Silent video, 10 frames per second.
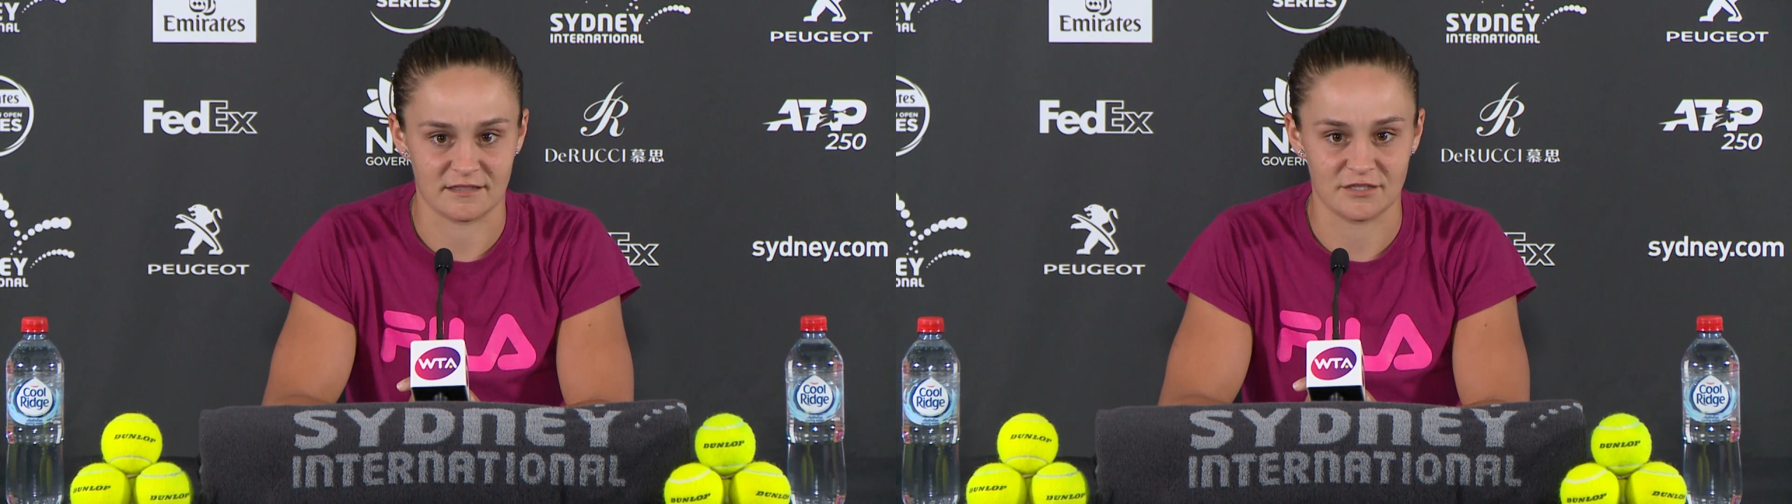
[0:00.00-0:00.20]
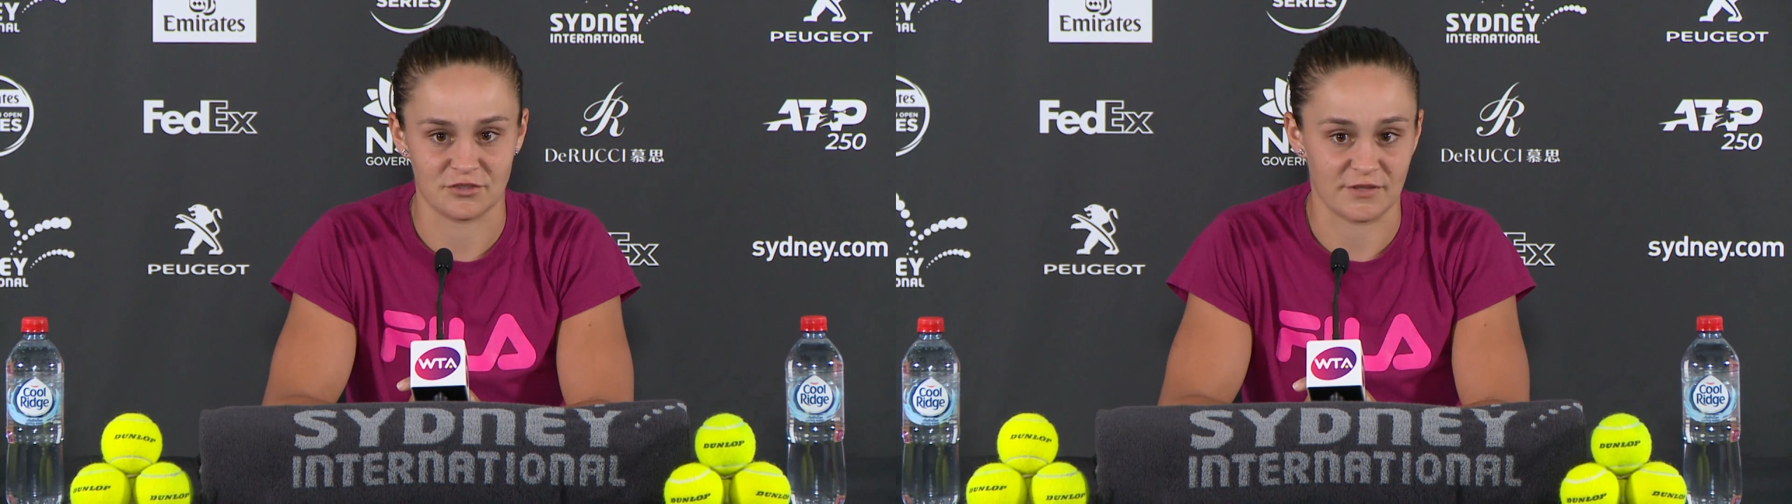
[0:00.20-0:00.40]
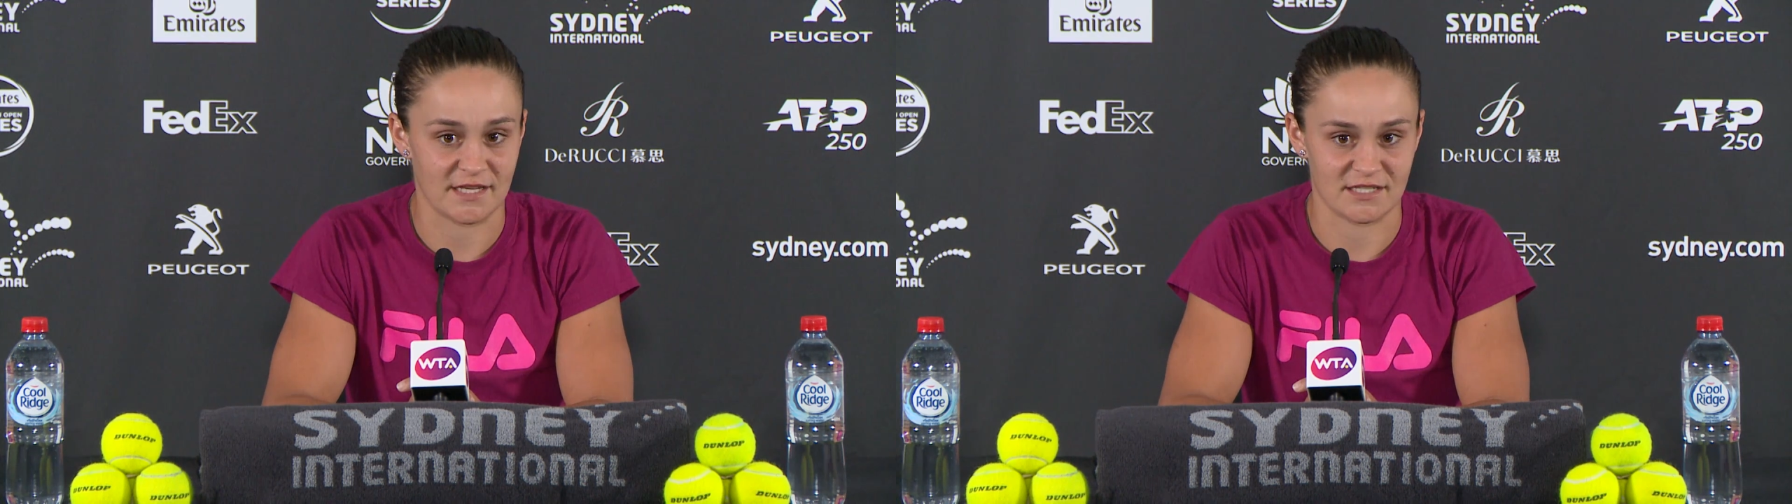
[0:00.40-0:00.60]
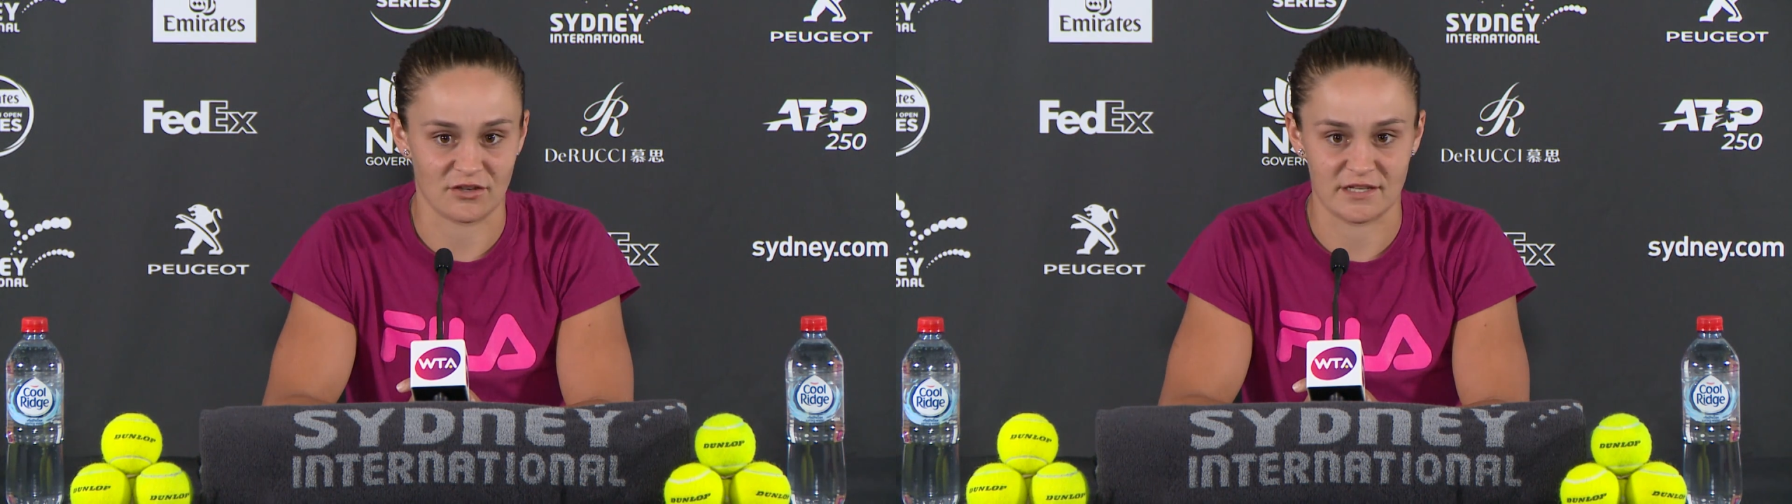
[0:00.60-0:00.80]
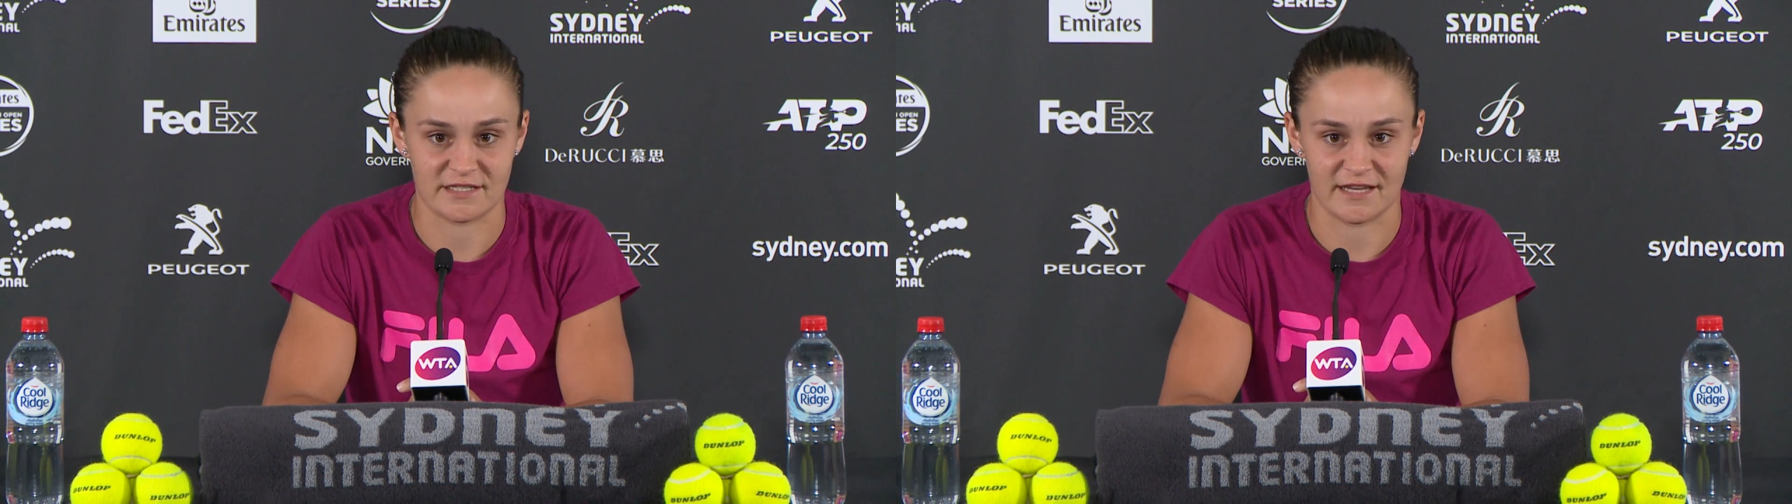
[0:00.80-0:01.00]

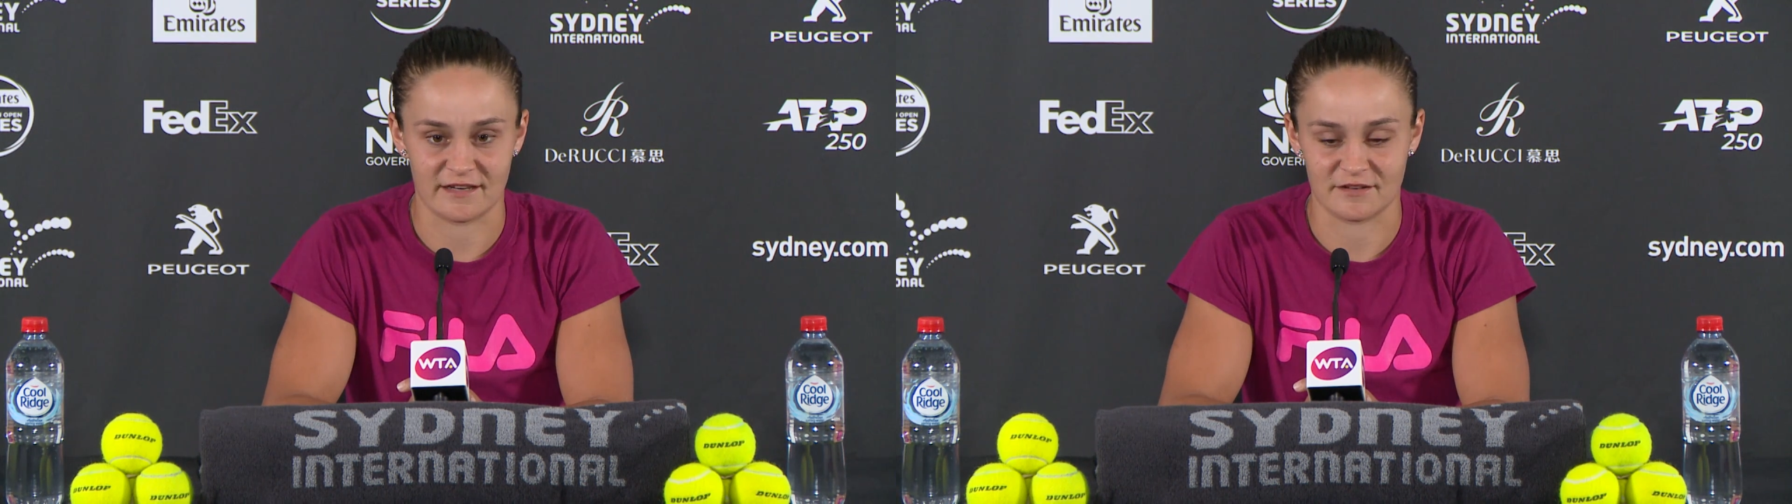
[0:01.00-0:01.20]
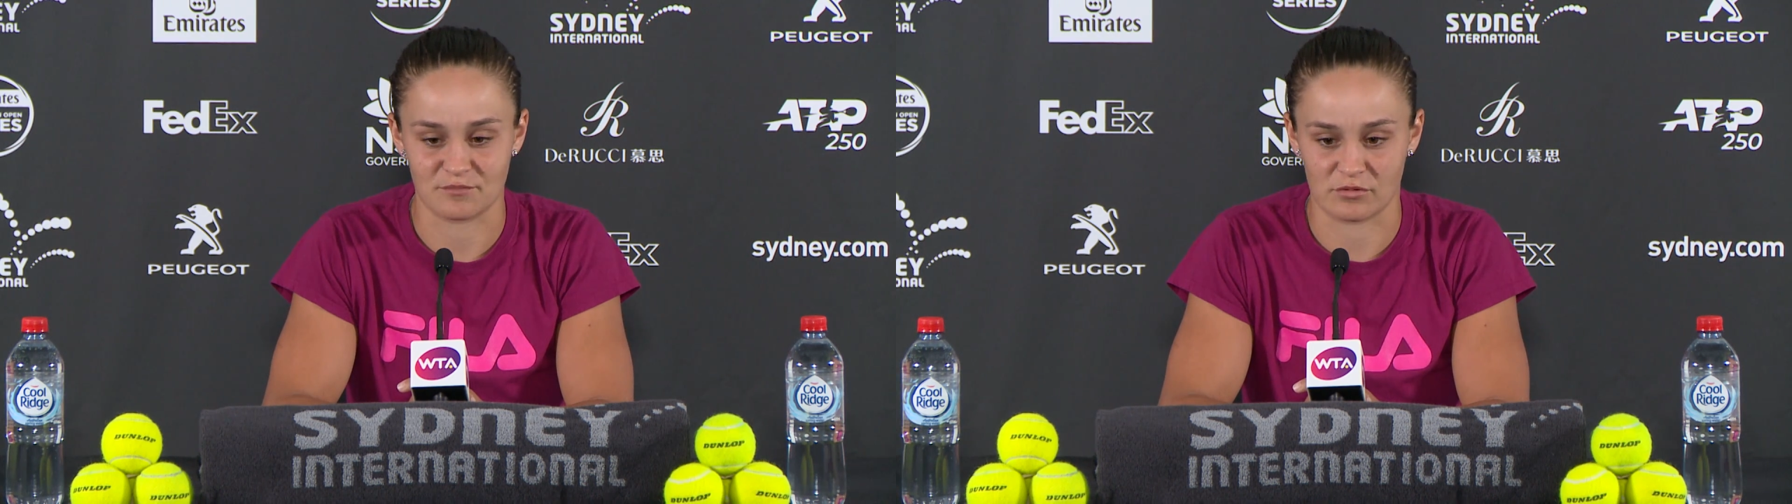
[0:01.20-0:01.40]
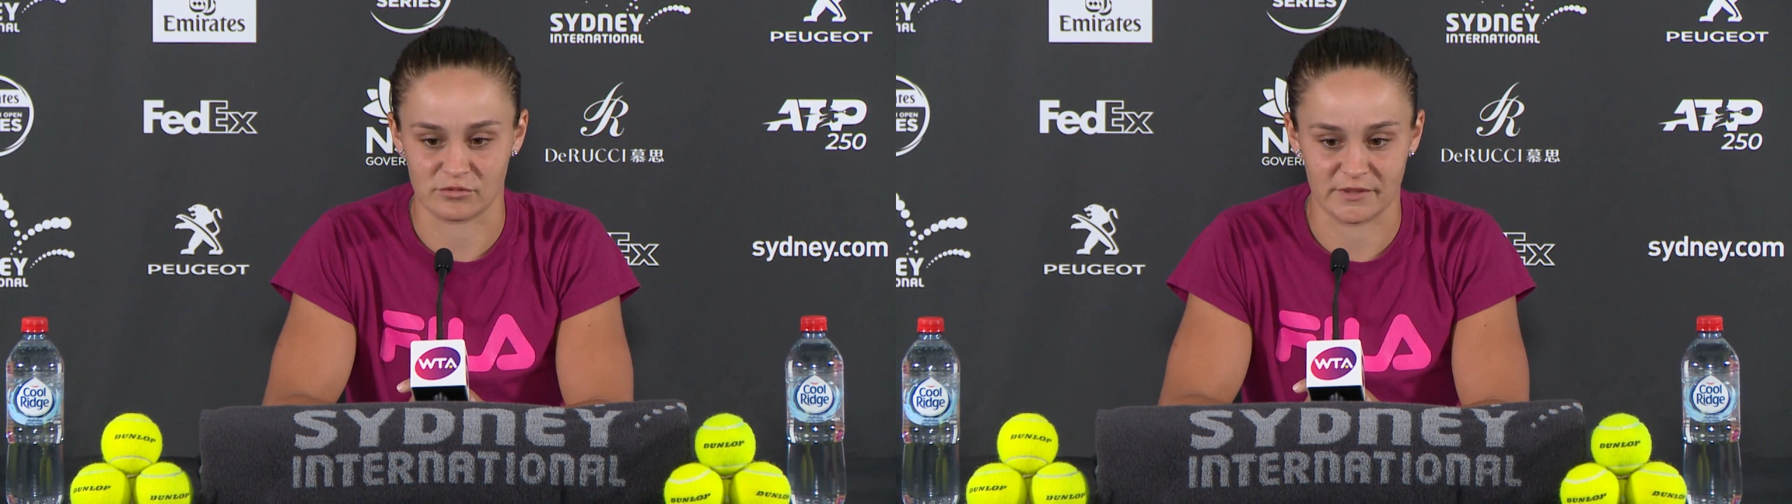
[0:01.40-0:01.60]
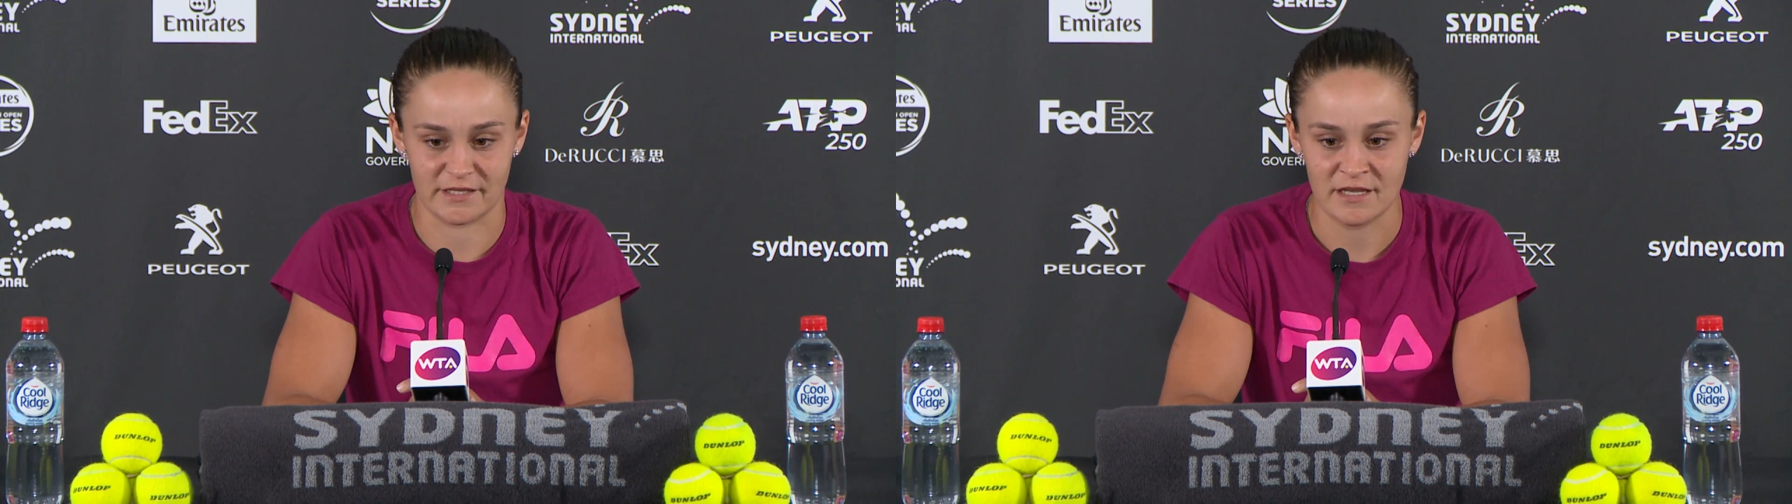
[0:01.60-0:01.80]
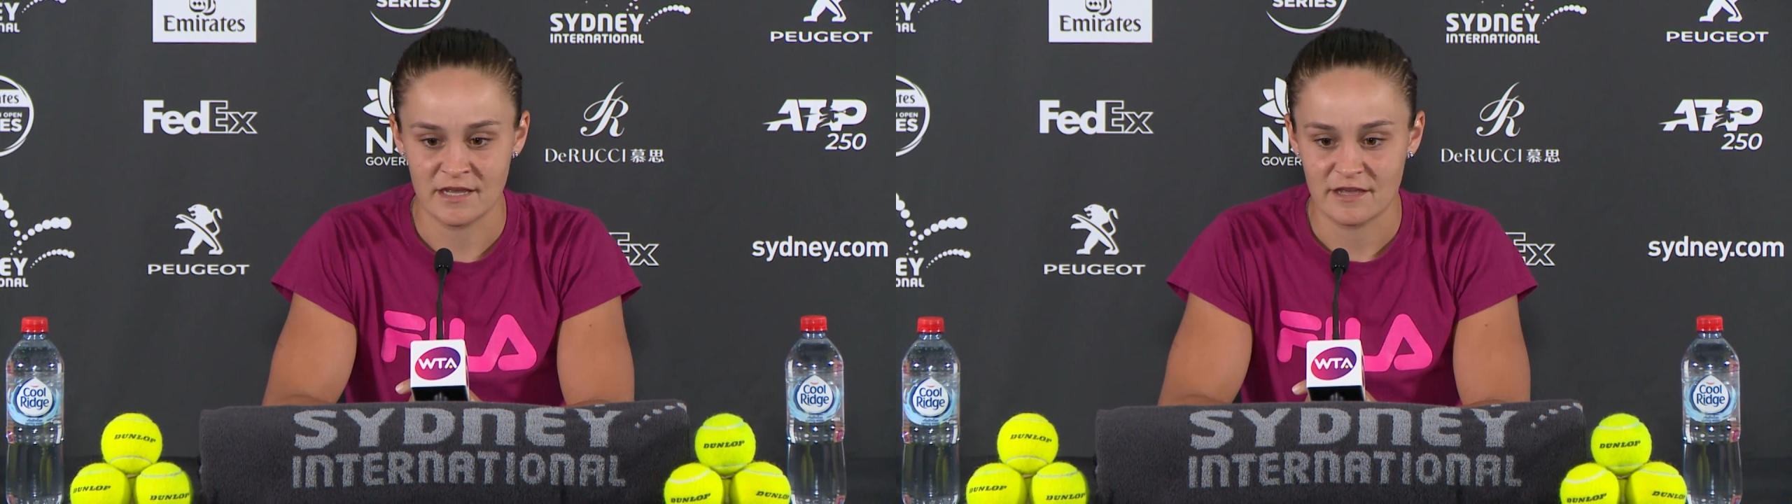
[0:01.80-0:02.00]
2019, and probably